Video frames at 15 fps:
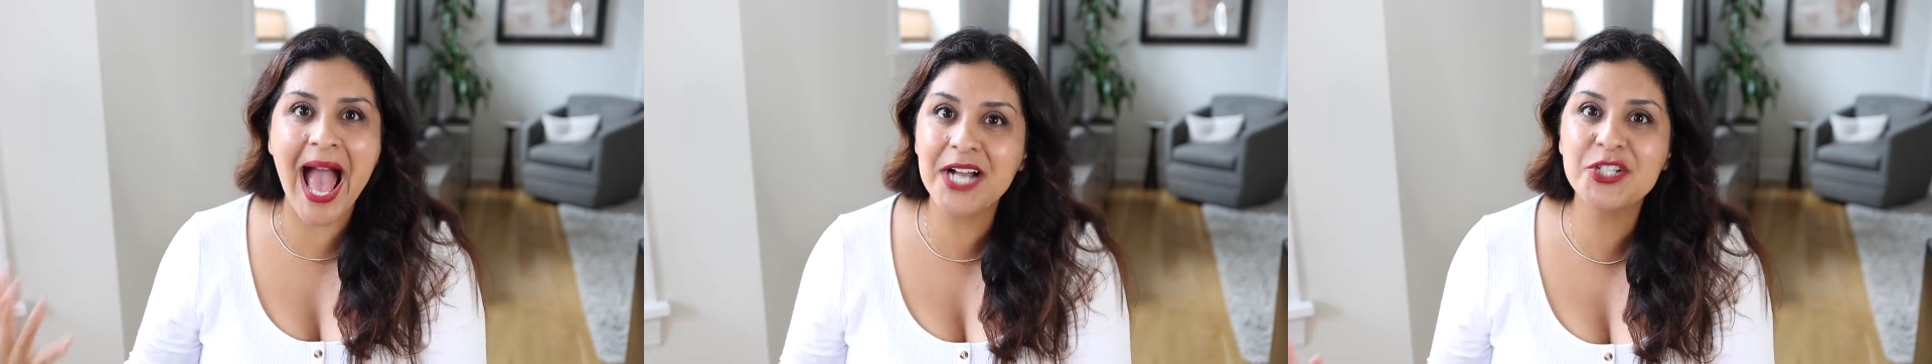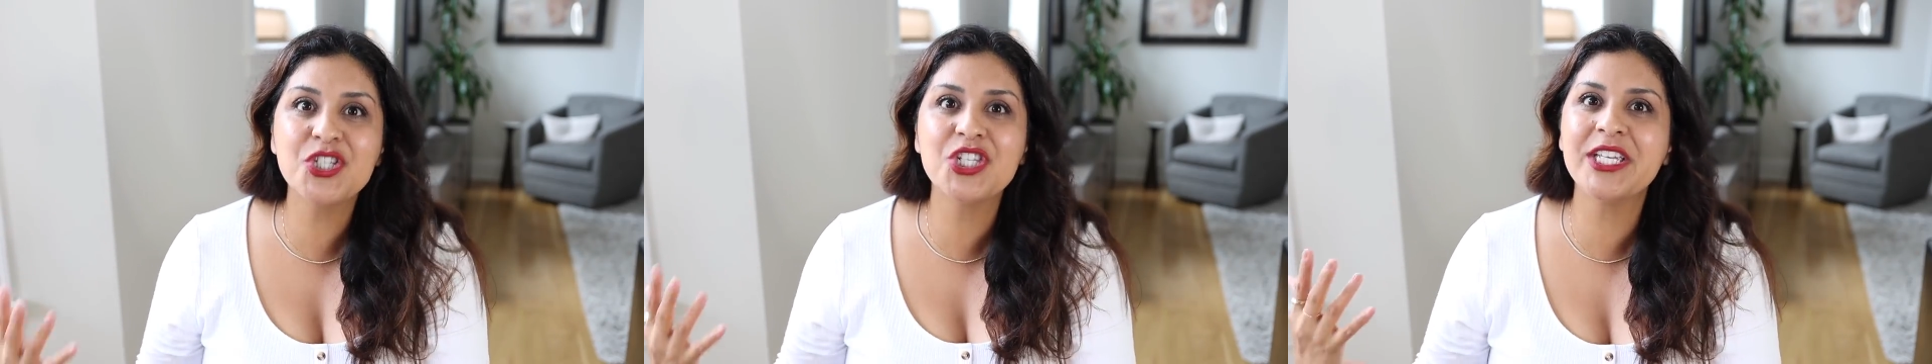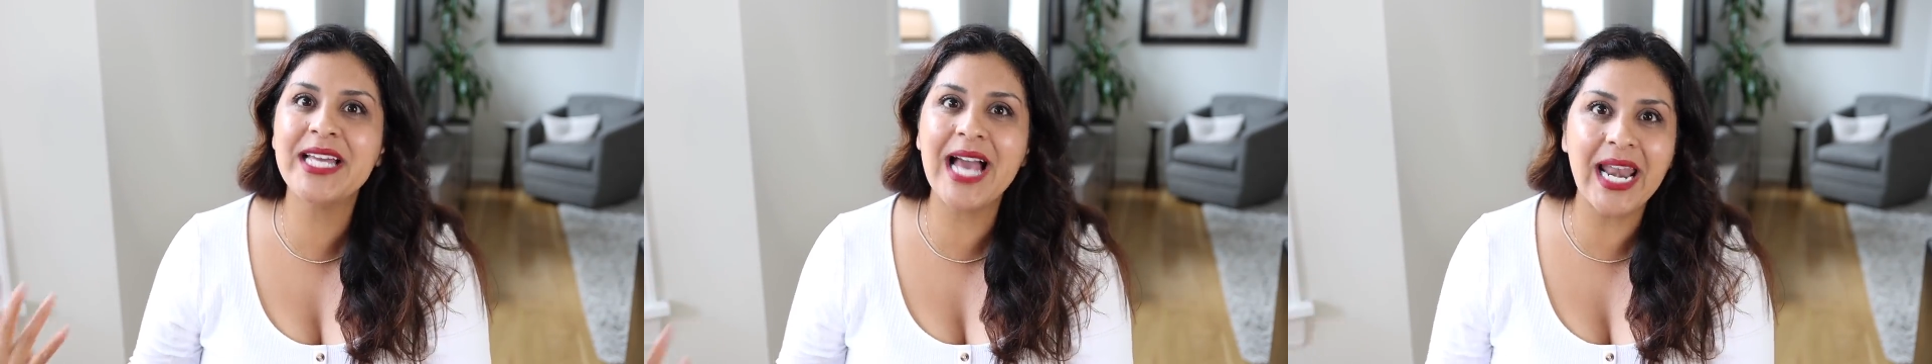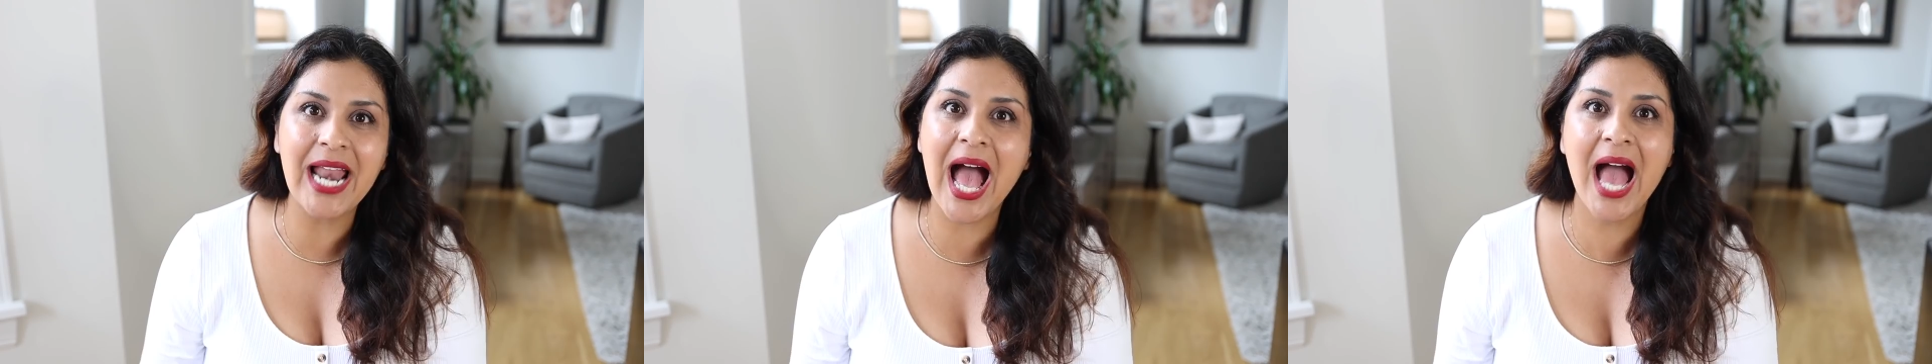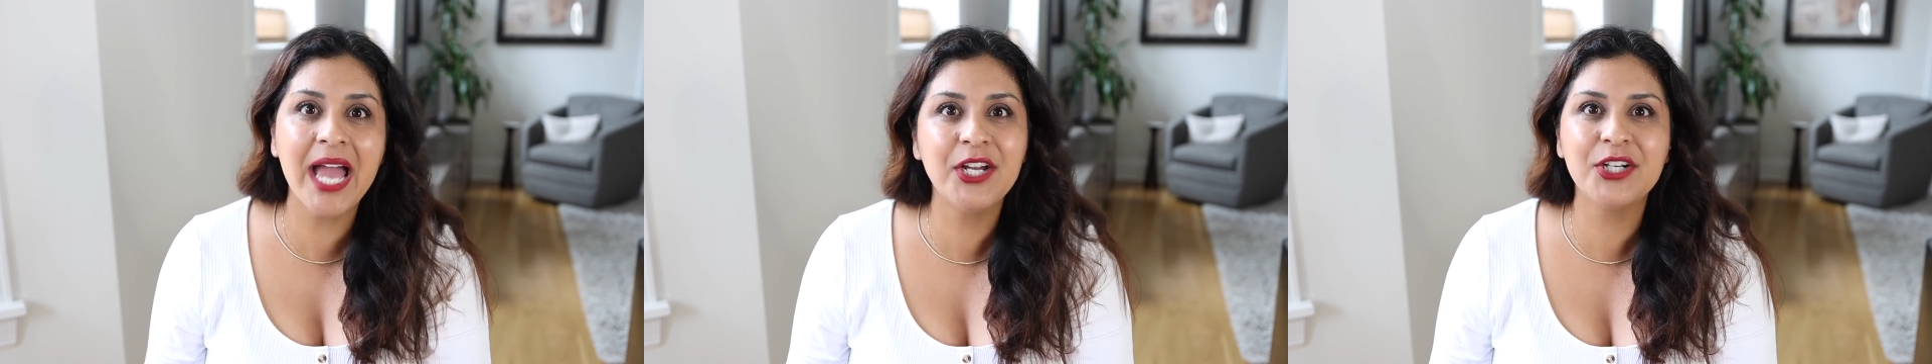actually got
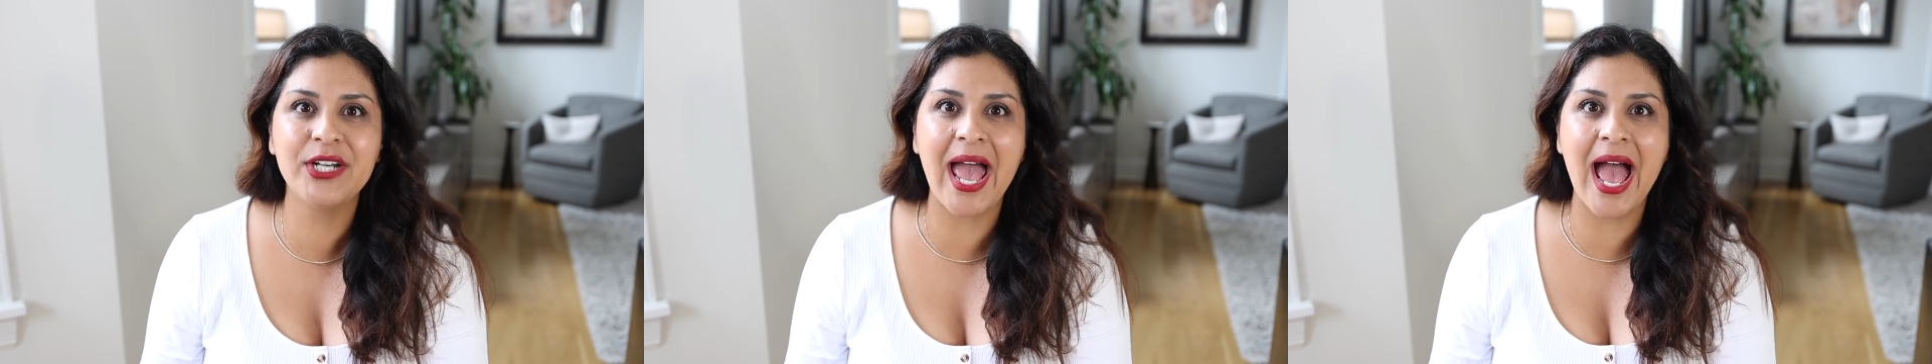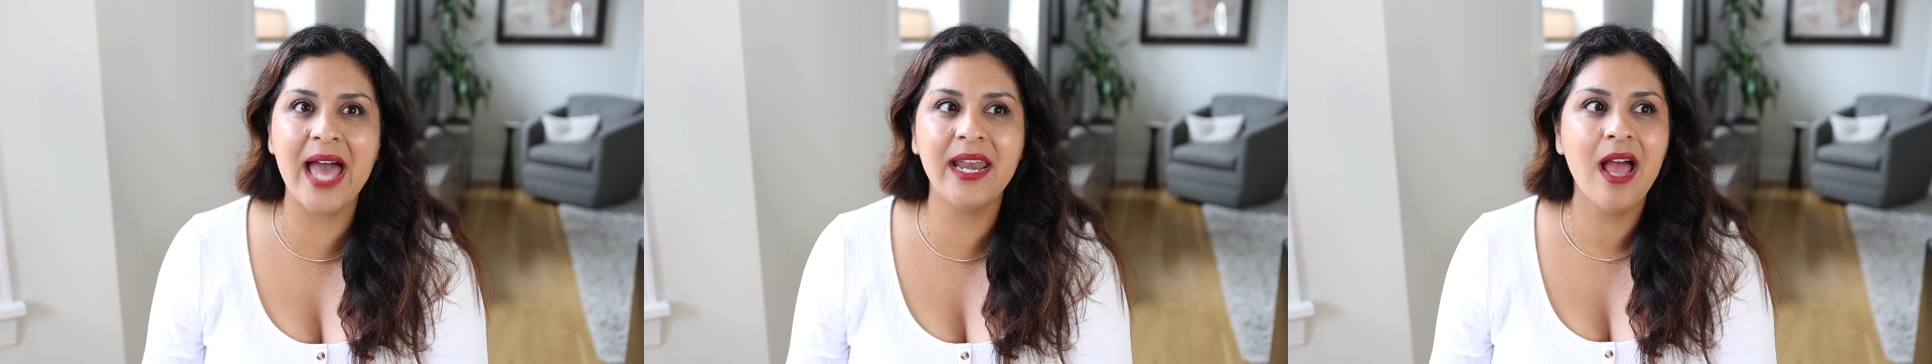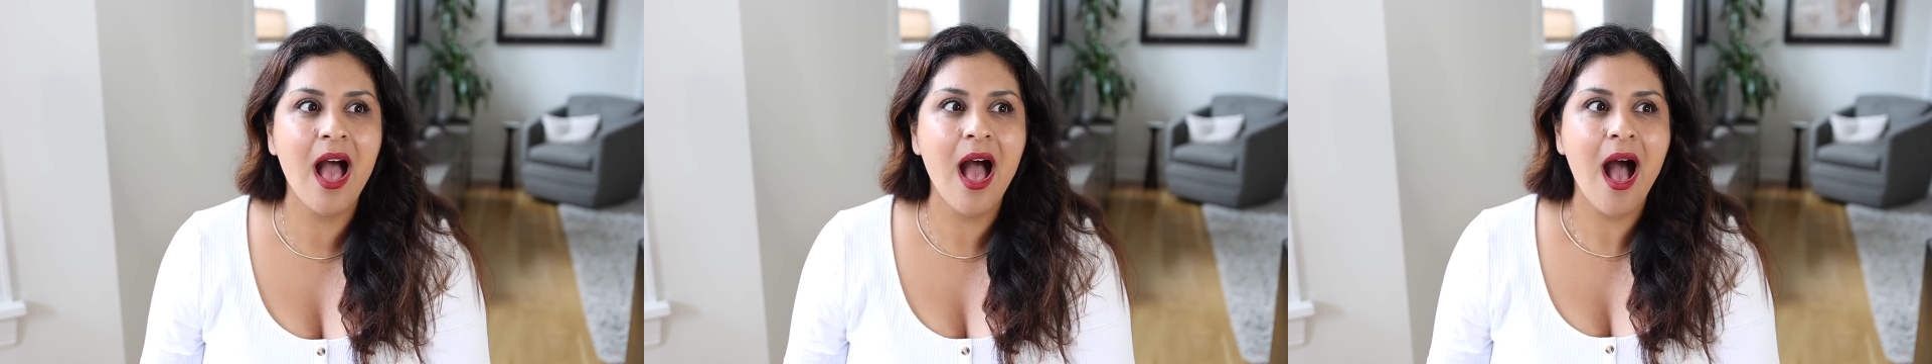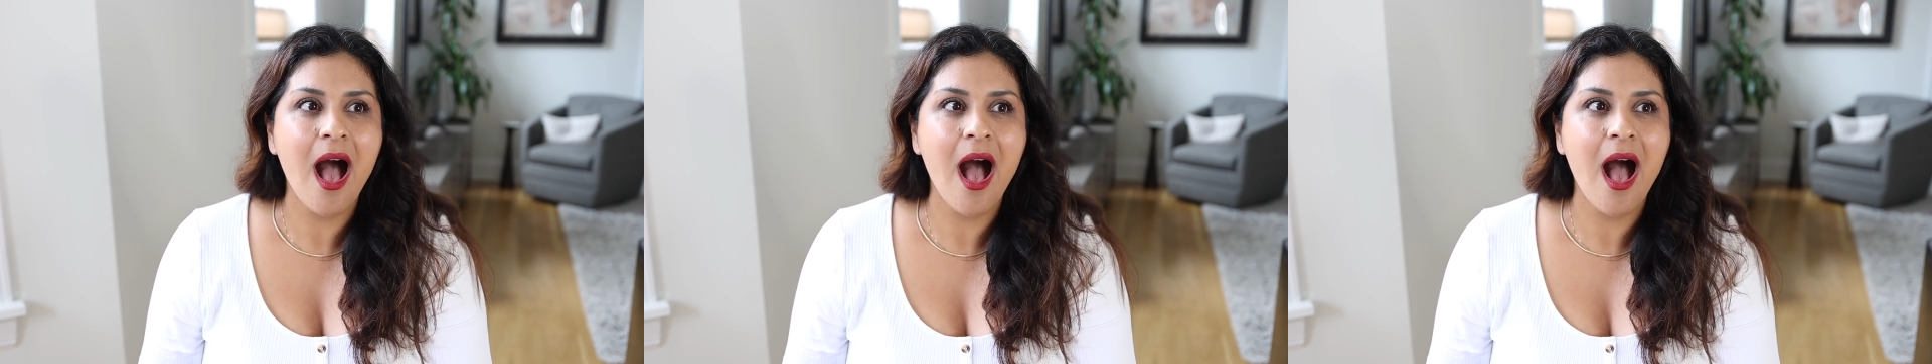hired at,